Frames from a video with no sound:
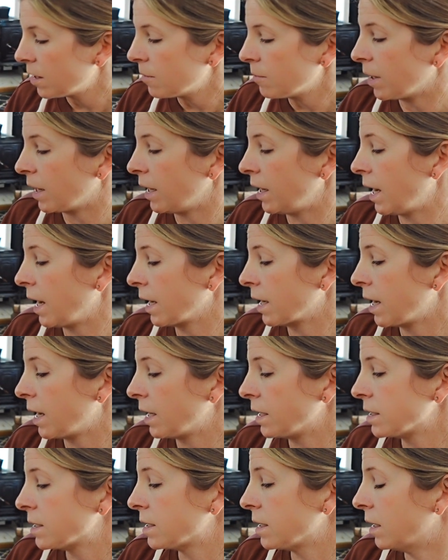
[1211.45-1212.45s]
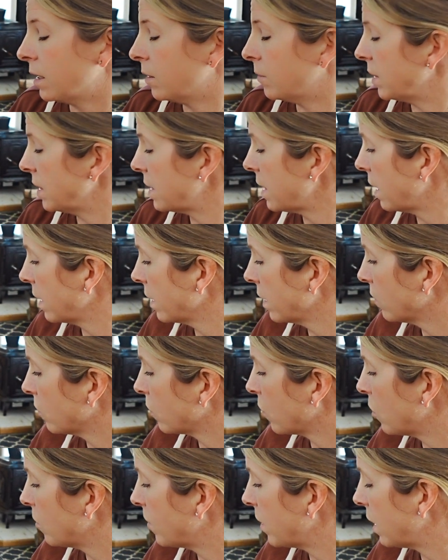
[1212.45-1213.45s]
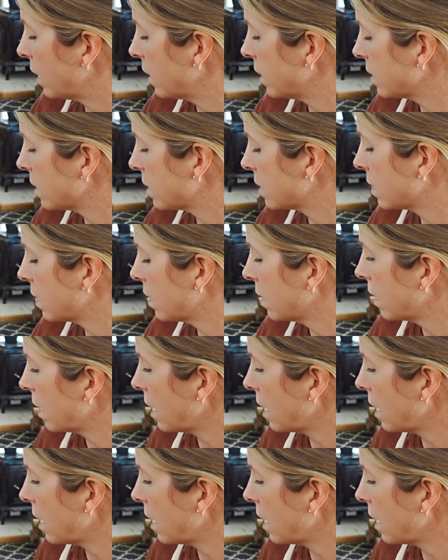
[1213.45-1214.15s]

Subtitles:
But I got some Italian Romas,